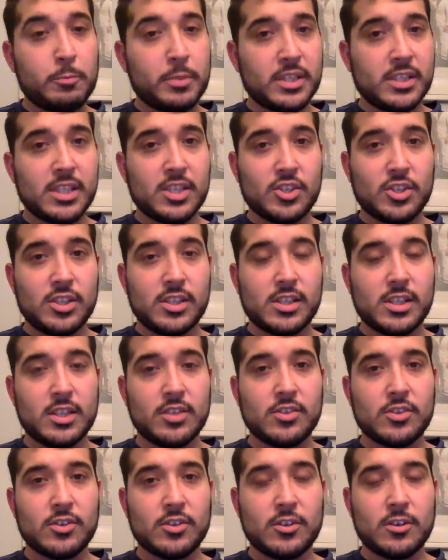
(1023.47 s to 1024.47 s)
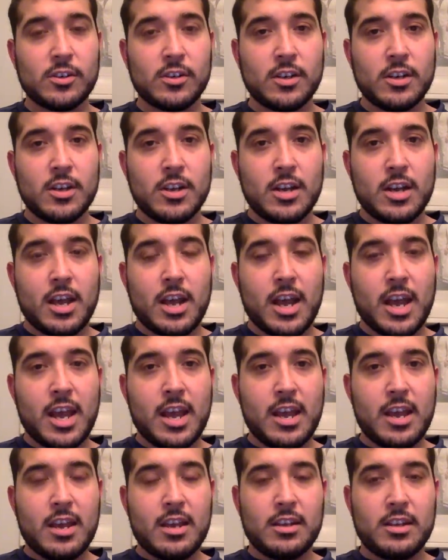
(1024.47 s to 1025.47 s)
position sensor
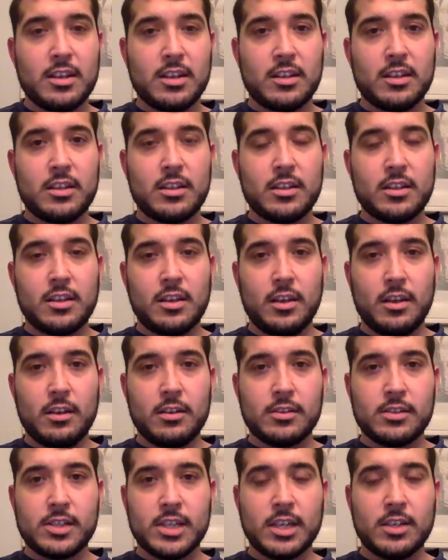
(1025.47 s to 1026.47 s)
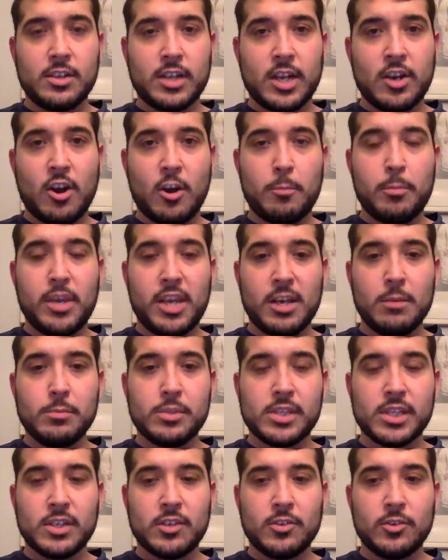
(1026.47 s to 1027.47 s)
and an RPM
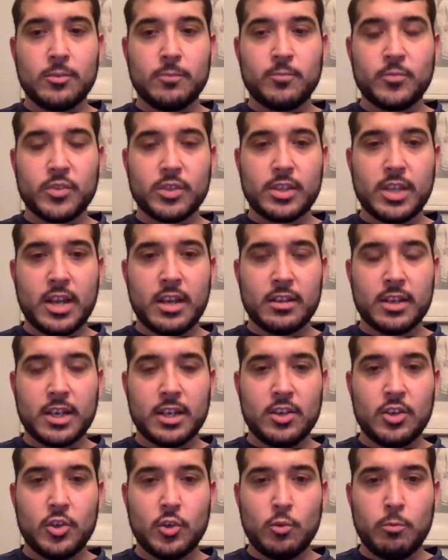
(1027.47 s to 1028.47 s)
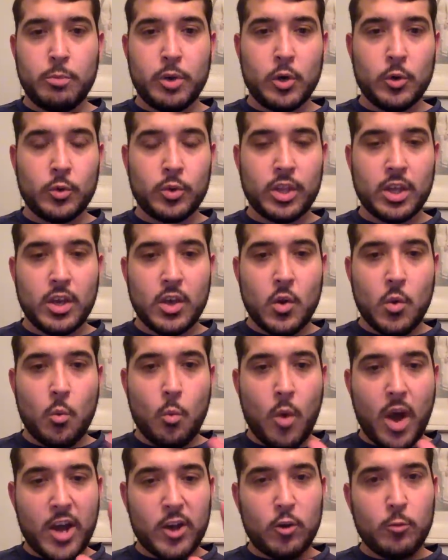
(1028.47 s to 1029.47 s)
signal, and can do both
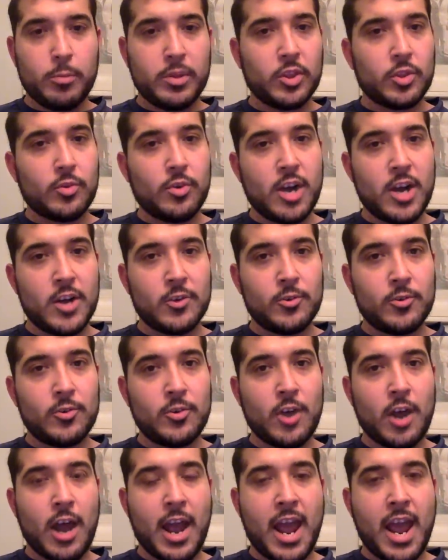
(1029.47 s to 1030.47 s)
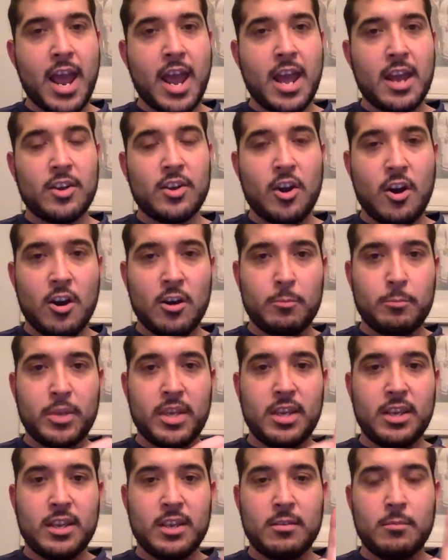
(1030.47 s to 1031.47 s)
wide open throttle and
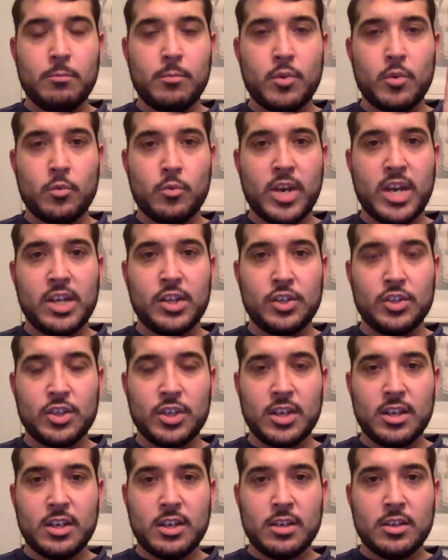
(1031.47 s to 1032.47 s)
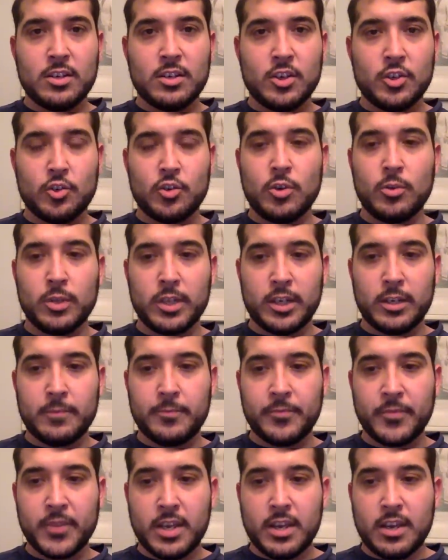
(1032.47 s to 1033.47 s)
RPM range controlling.
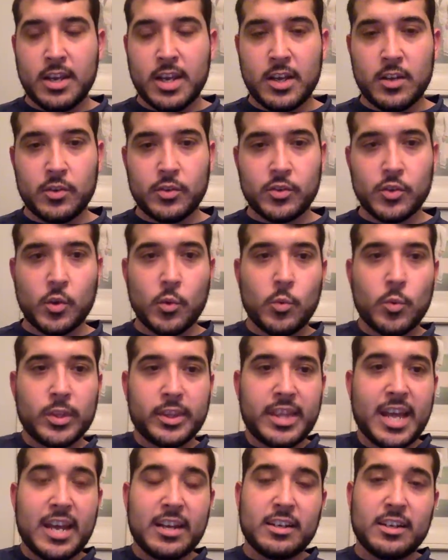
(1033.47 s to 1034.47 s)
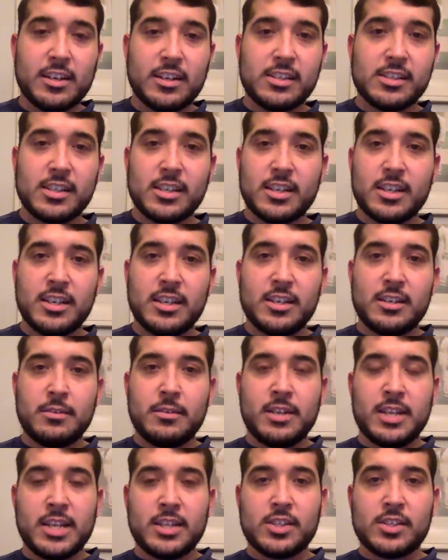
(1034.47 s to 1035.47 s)
And so what that does, it
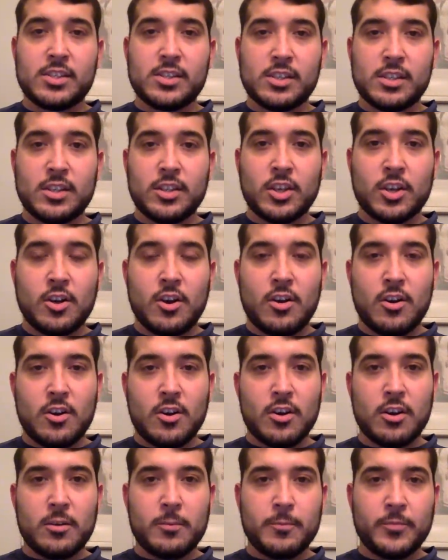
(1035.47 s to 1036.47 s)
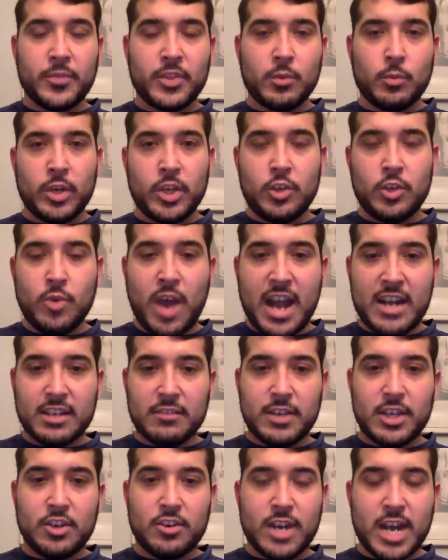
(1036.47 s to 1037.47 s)
lets the car, when you
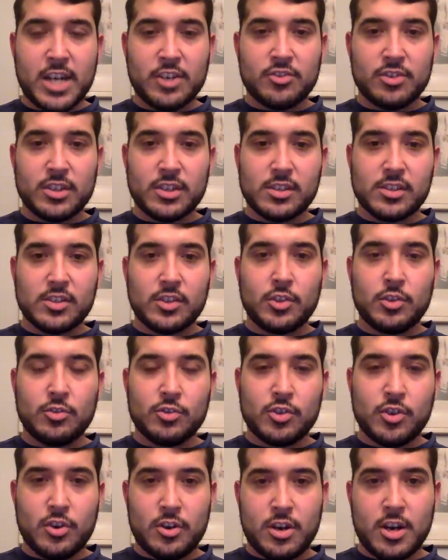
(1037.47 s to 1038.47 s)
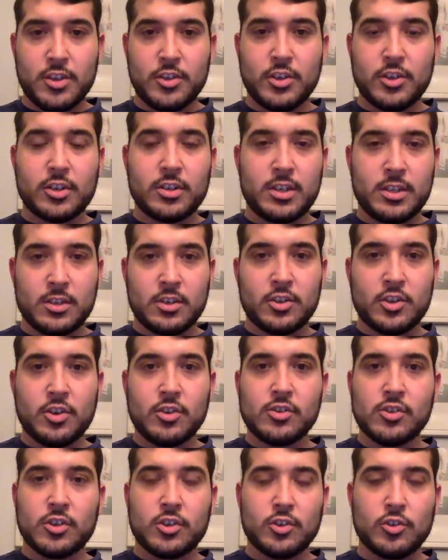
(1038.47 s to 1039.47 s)
activate your nitrous, it
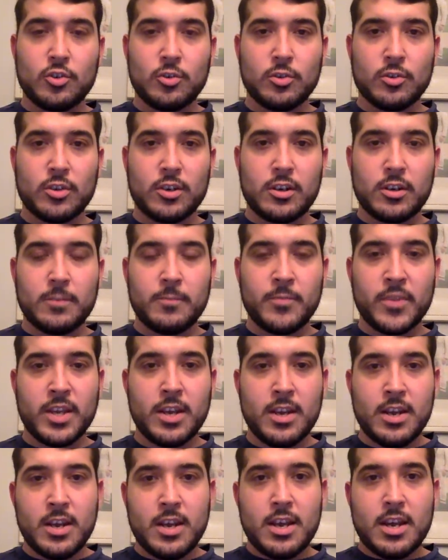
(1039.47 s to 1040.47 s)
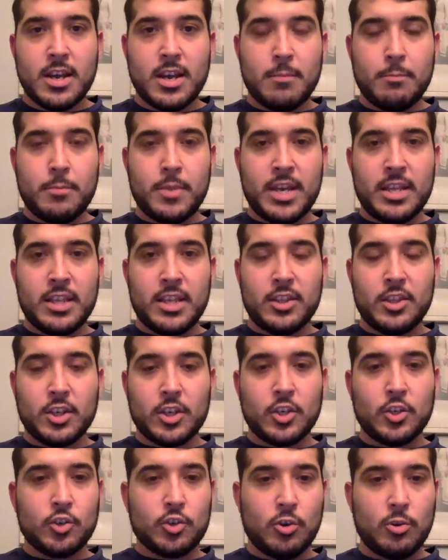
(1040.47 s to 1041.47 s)
turns your controller on, and then the
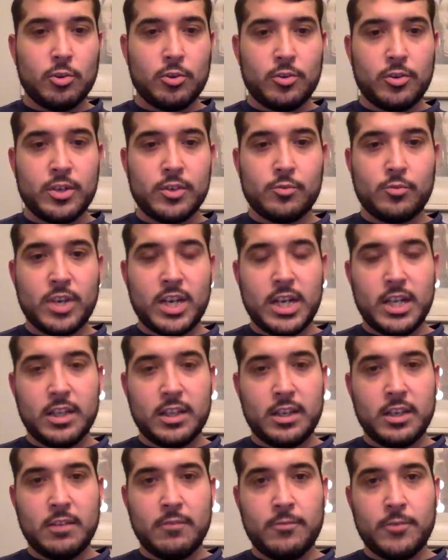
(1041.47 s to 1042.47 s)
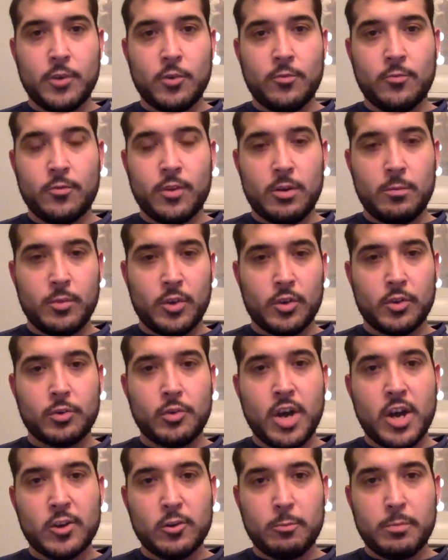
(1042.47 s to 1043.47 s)
controller is reading the info from your
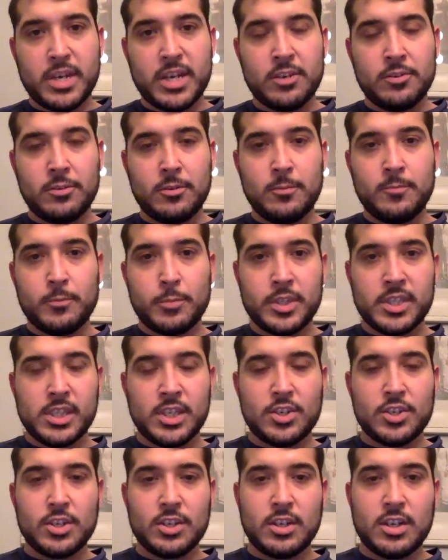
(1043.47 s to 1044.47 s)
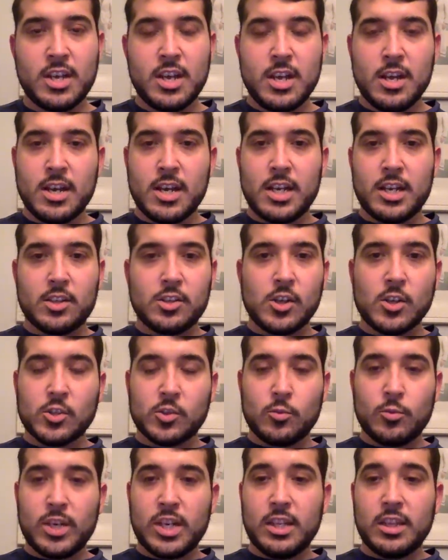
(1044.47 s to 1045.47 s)
throttle pedal position, and it's
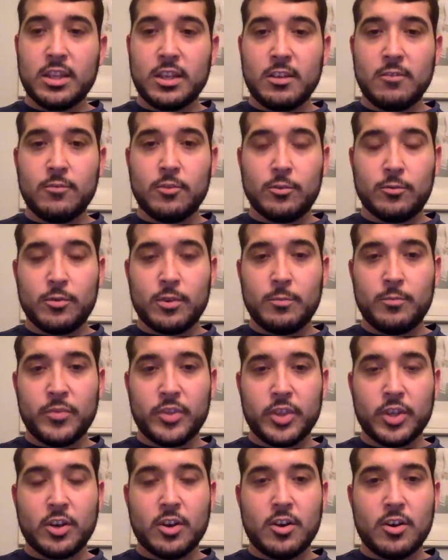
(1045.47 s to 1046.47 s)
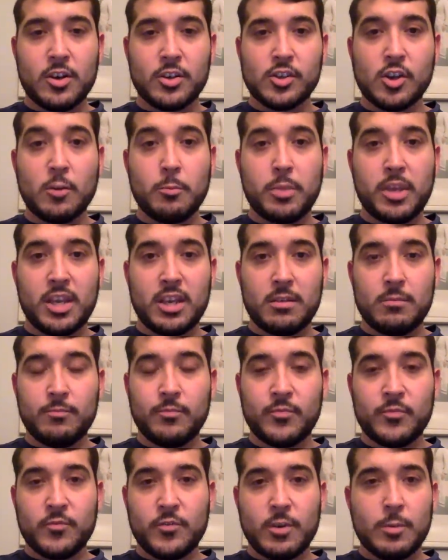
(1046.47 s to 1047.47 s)
also reading the info from the car's
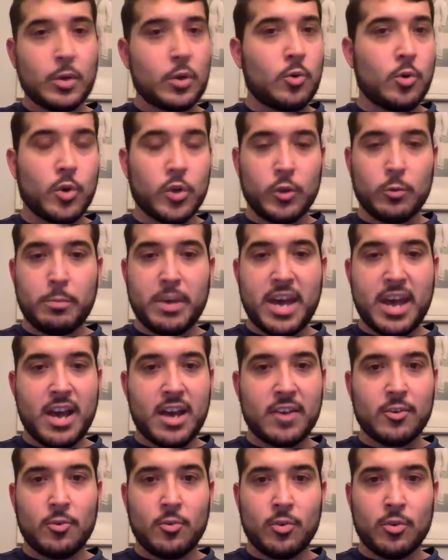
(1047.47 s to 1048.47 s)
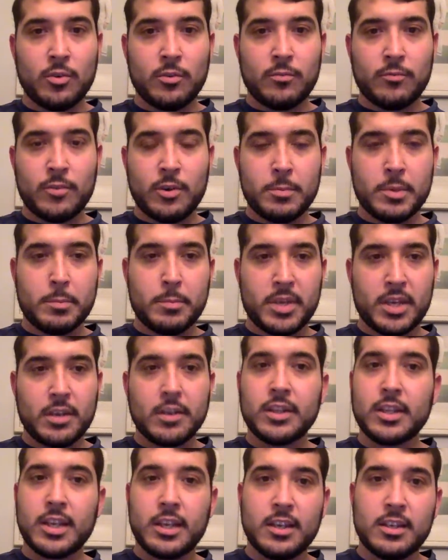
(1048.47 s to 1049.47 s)
RPM from a coil pack or from a pin
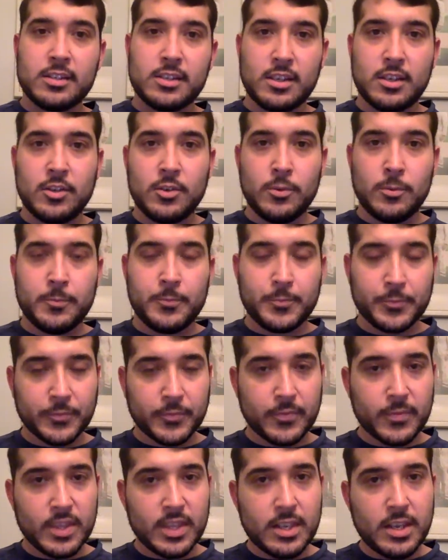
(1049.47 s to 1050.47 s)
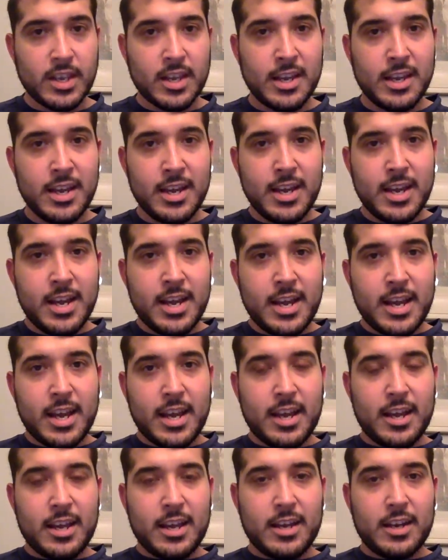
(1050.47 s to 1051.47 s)
on the ECU.
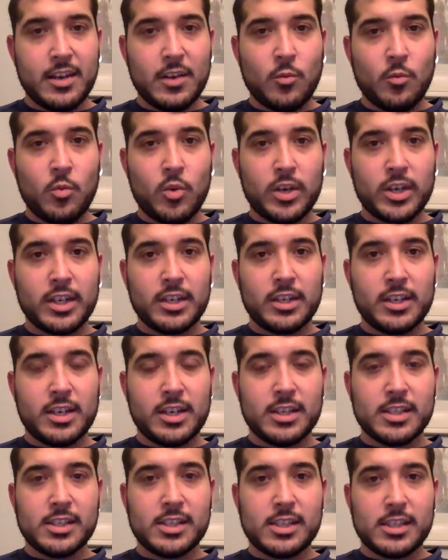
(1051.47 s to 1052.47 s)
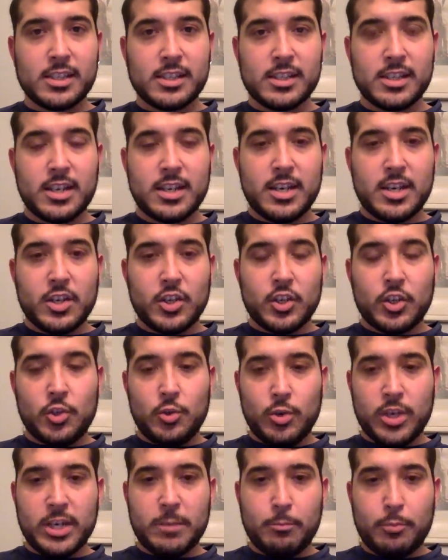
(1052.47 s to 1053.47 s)
And what it does is
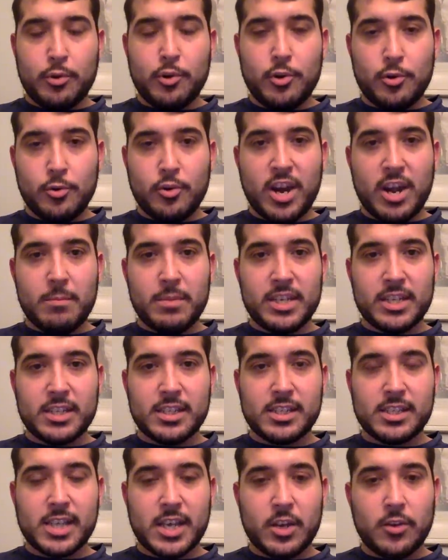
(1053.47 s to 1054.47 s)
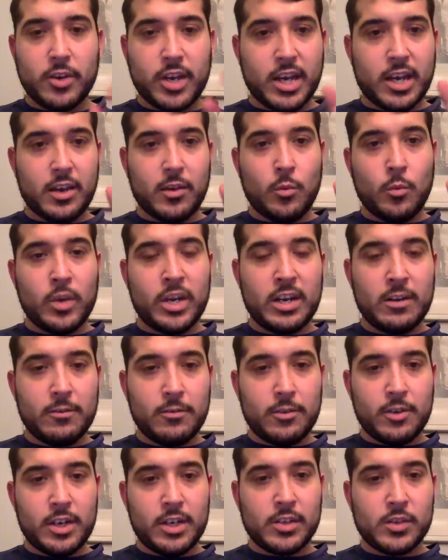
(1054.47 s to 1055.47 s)
you can program it to say, okay,
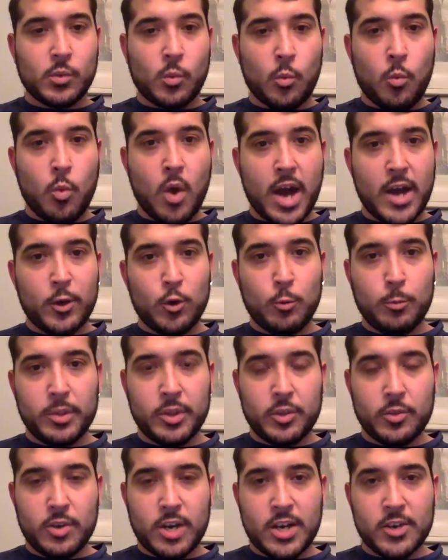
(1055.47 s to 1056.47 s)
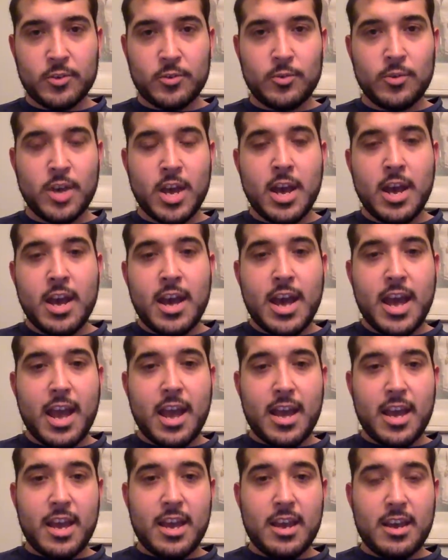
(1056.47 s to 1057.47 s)
whenever it's wide open throttle
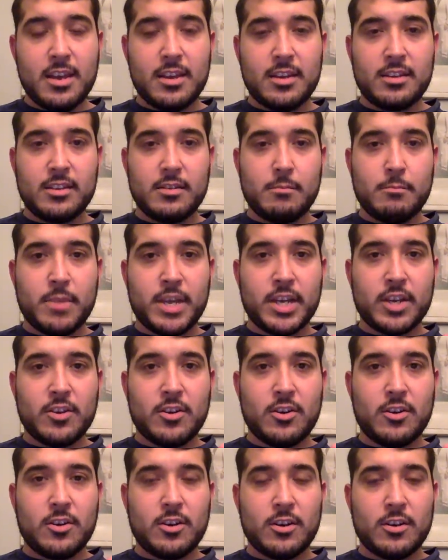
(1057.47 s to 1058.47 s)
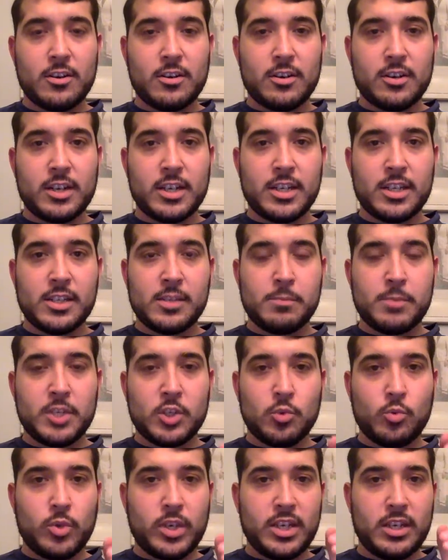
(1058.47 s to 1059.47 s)
and my car is
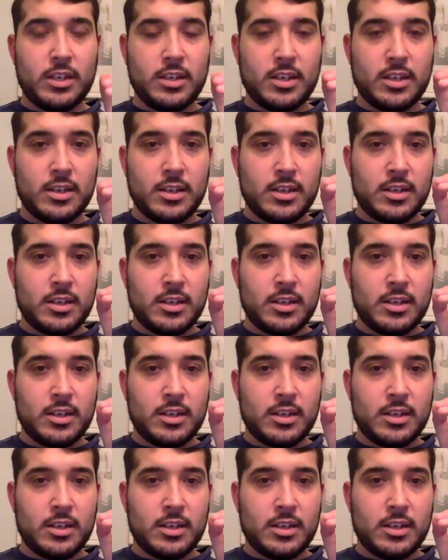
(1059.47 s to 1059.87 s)
between